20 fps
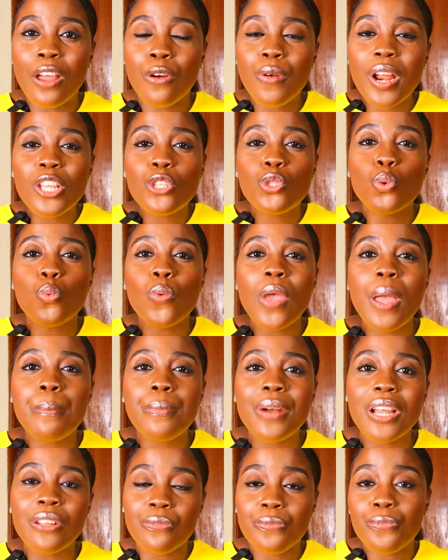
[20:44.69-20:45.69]
Ready to wear
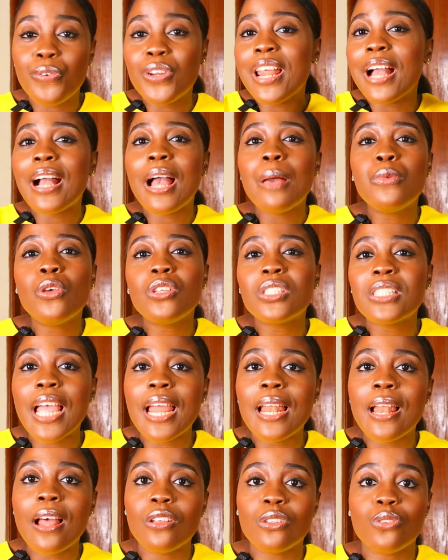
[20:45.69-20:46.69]
brand, Frida Kambia
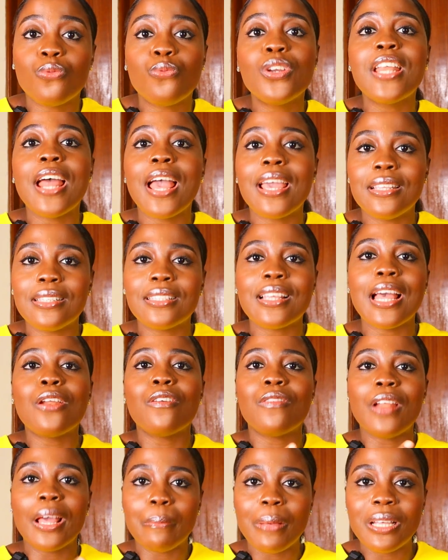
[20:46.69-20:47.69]
Style House. Frida is
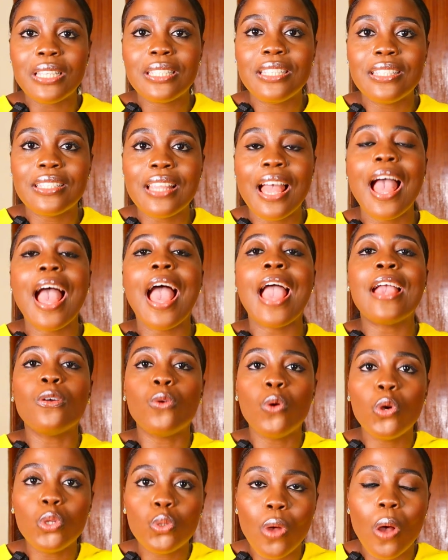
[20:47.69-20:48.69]
kind of like my sister. I
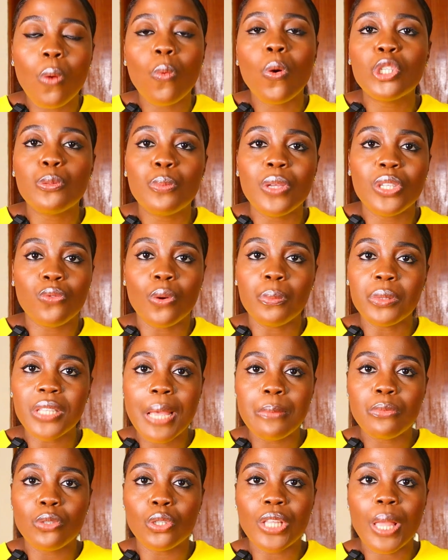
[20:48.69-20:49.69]
go to her workspace from
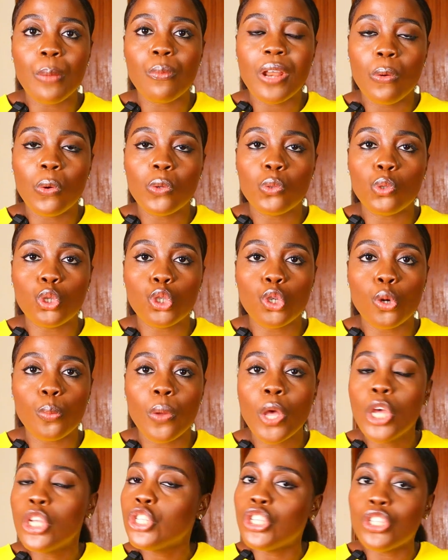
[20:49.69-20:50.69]
time to time when I want to
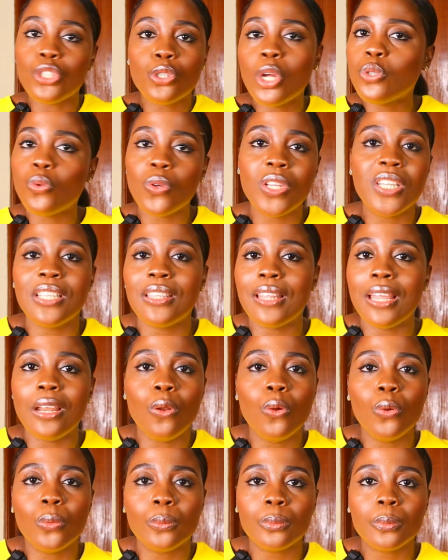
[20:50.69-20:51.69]
shop. She's not doing it
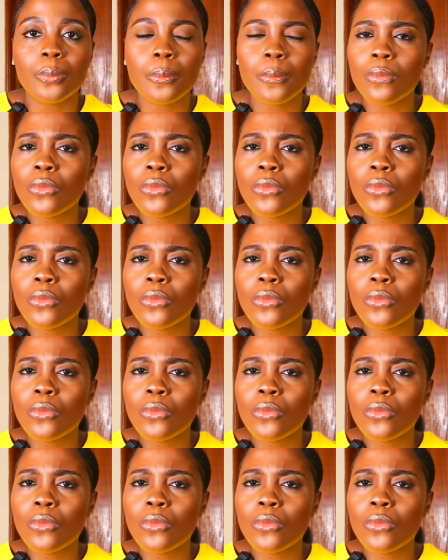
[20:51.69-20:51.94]
alone.